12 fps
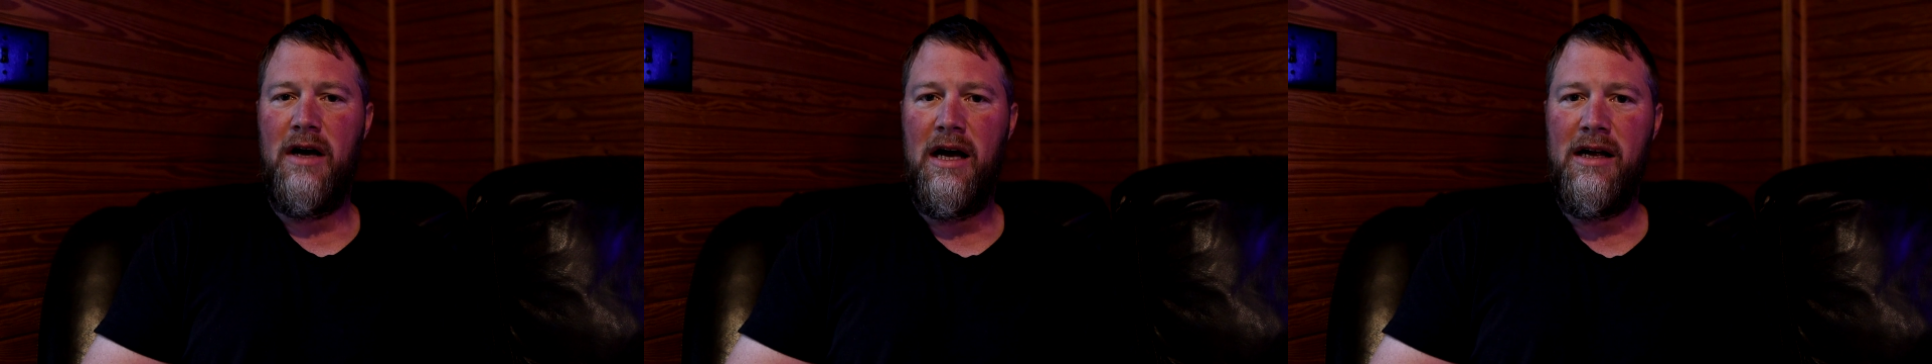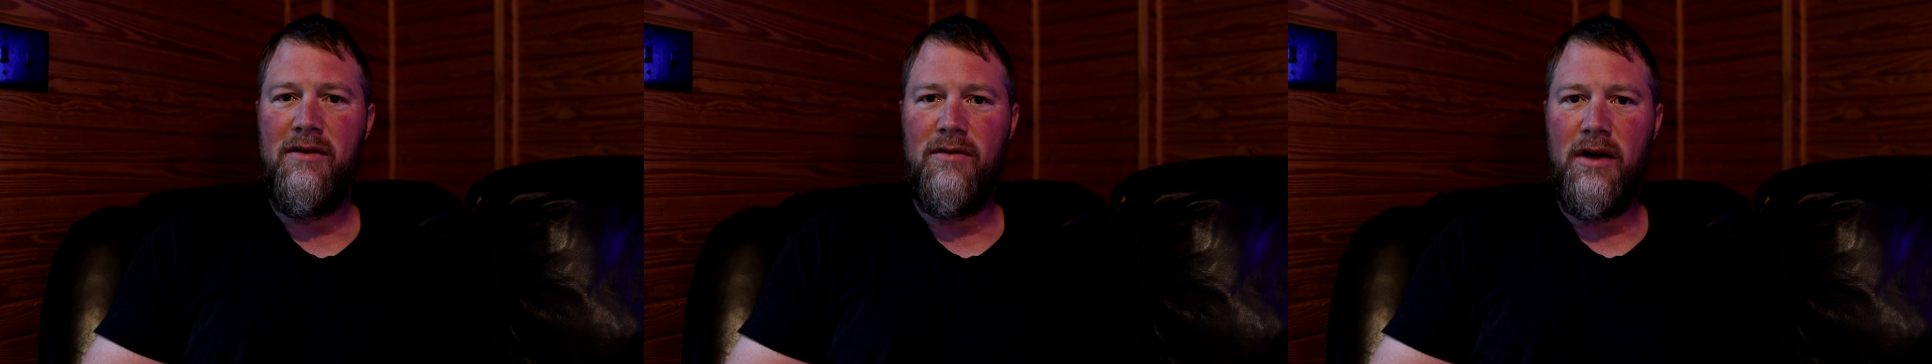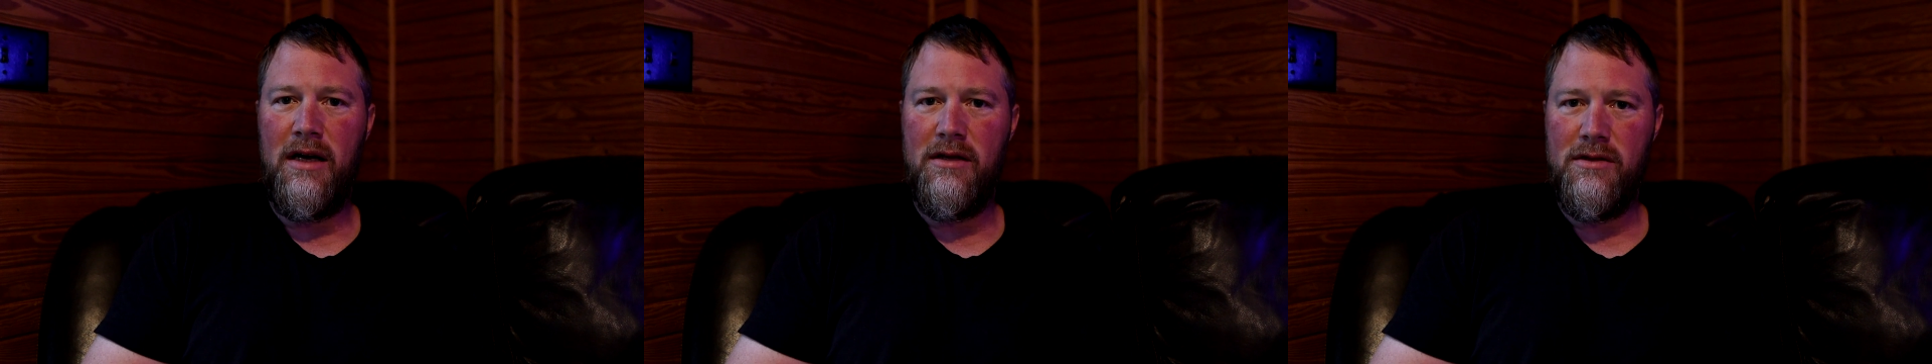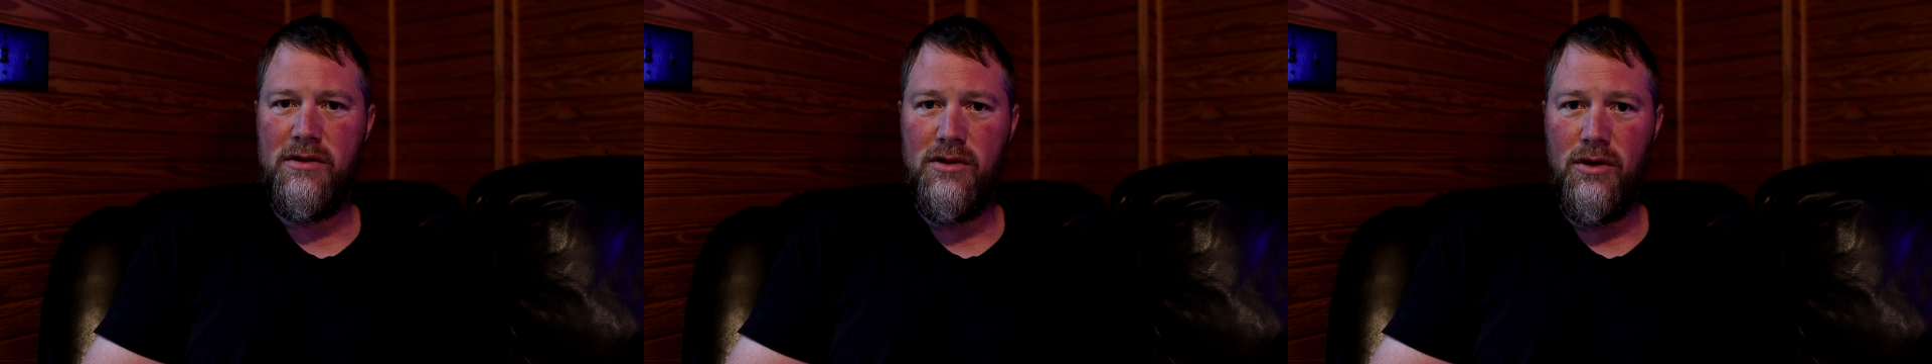I have
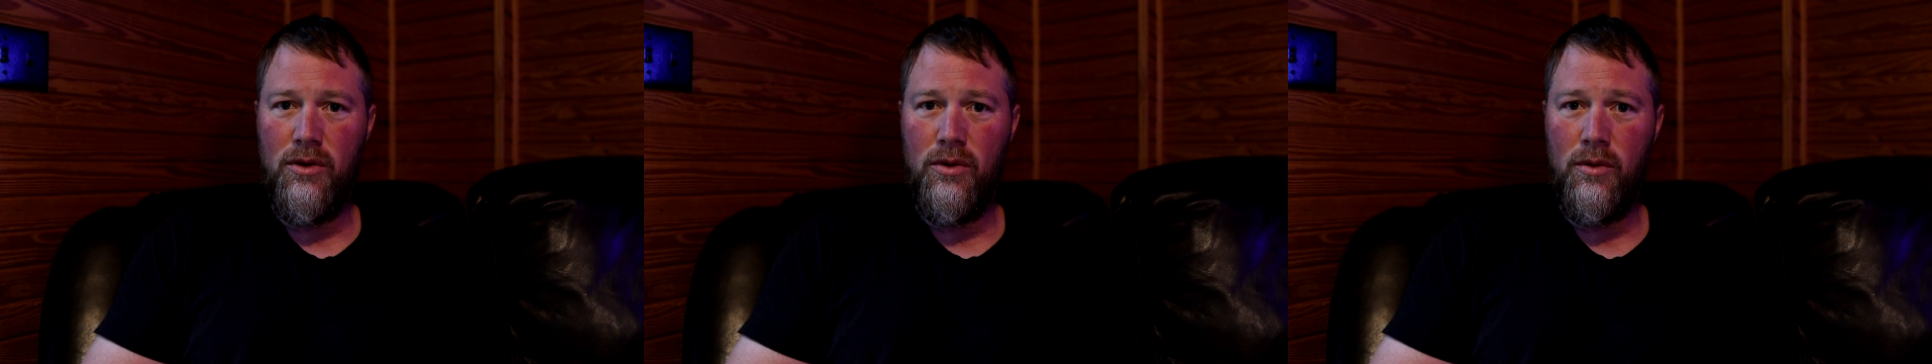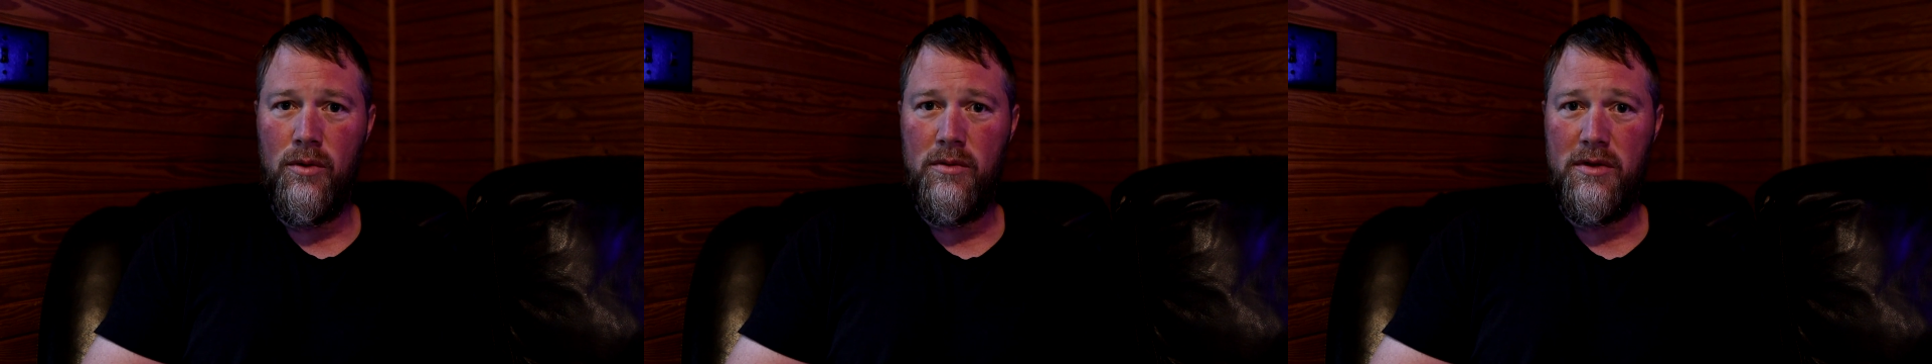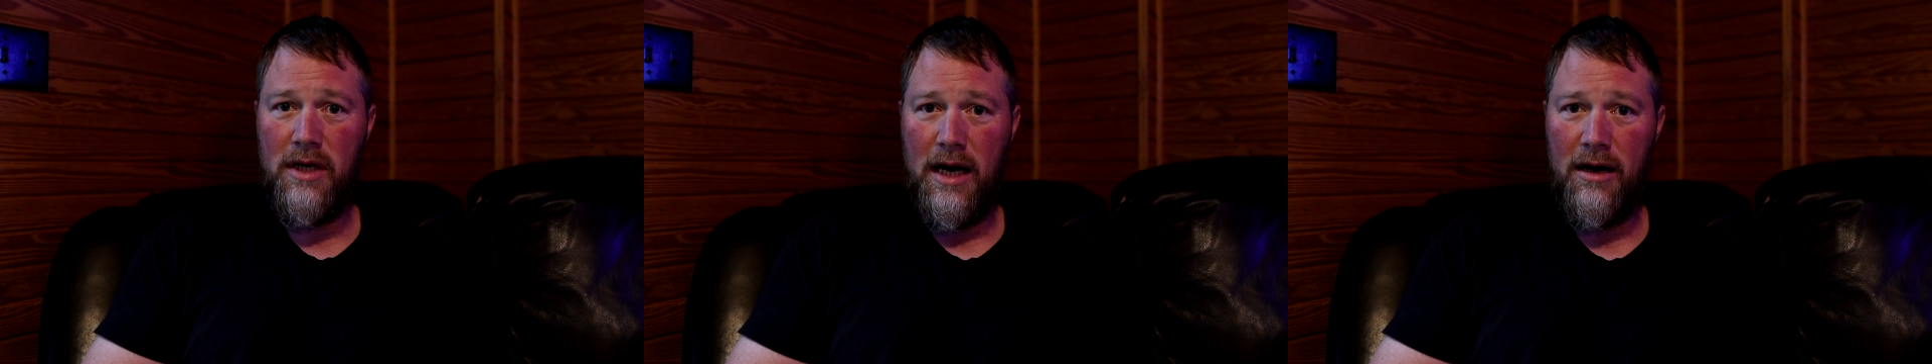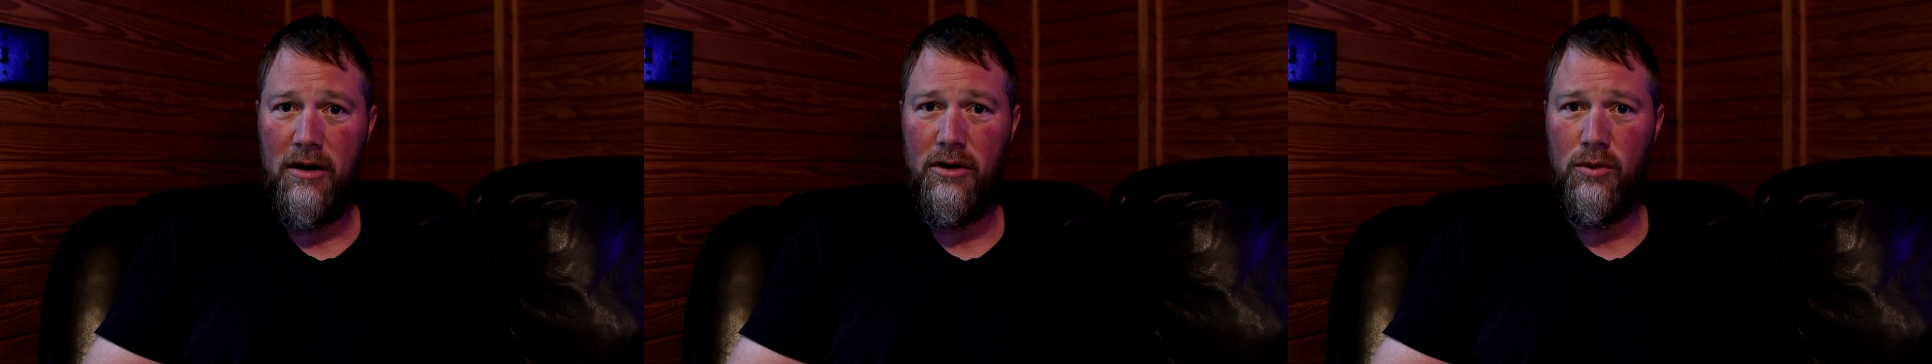gotten so
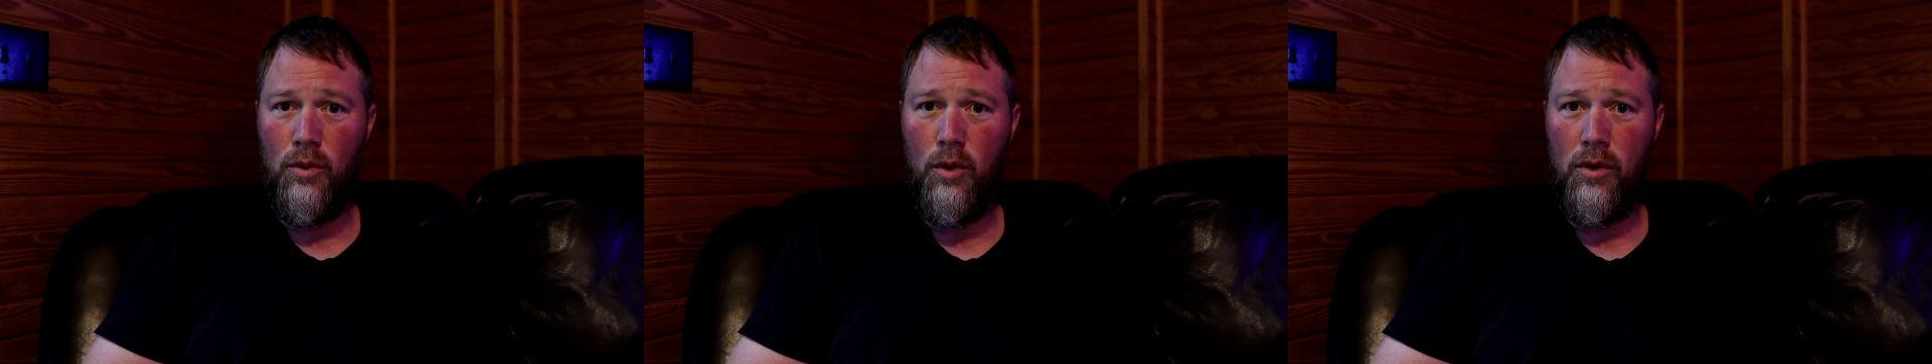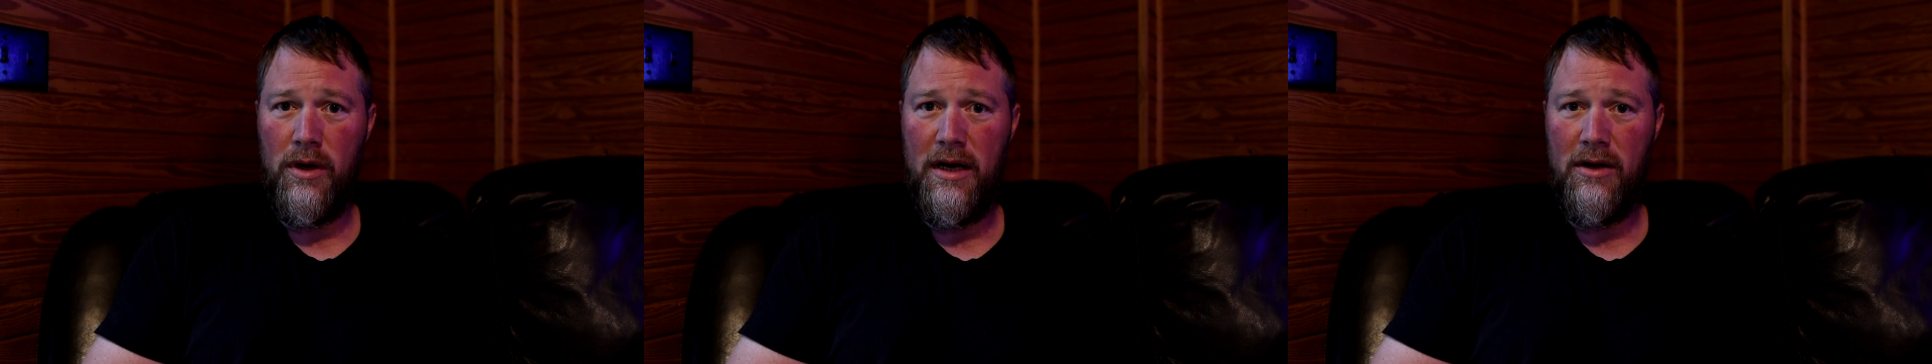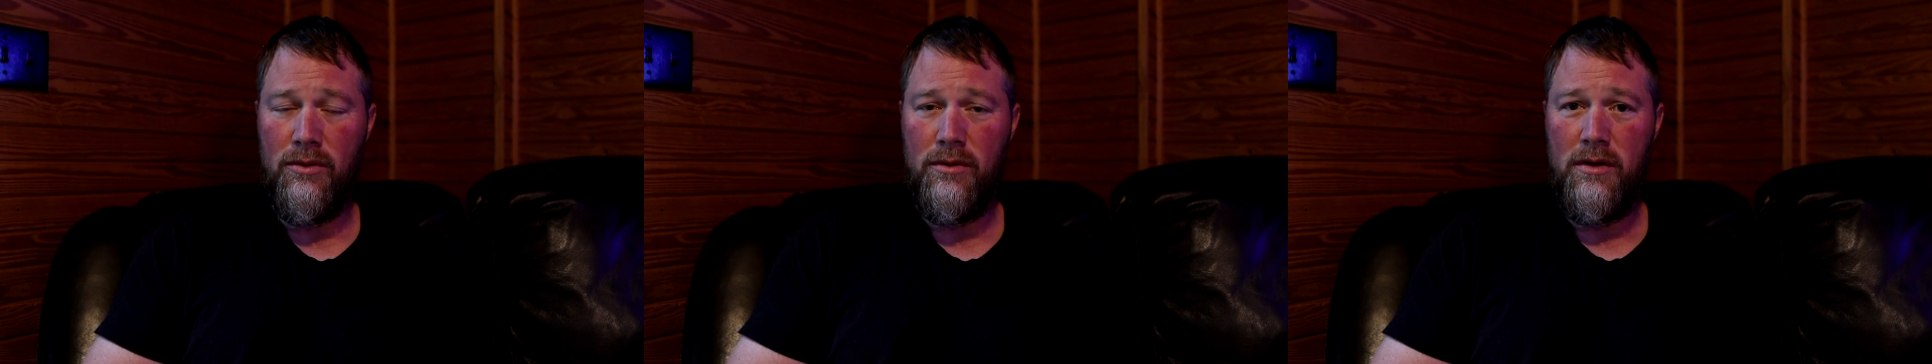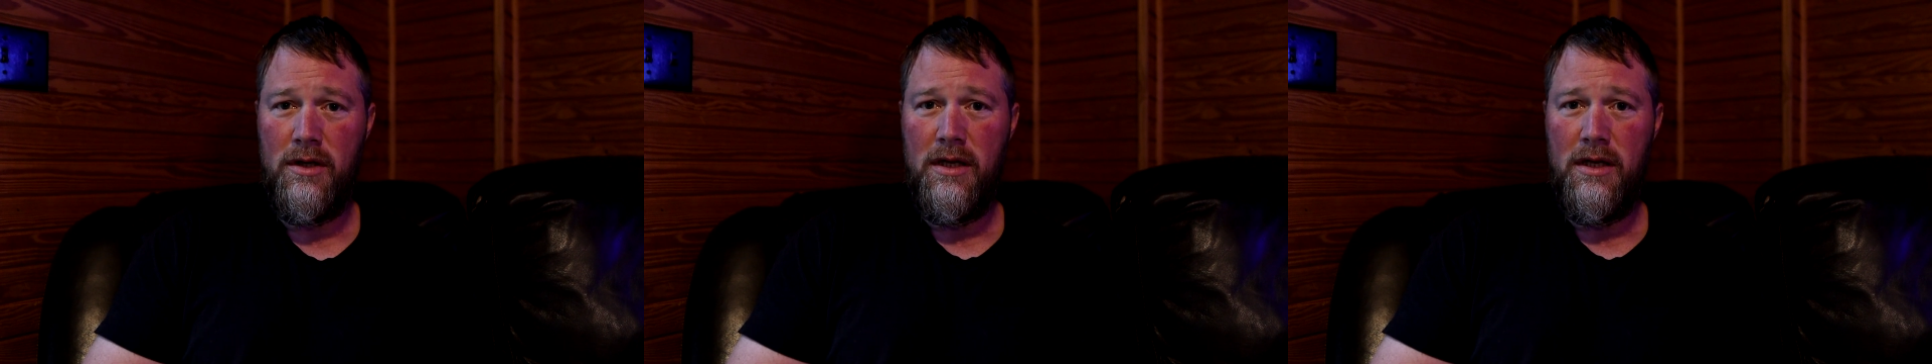tired and worn out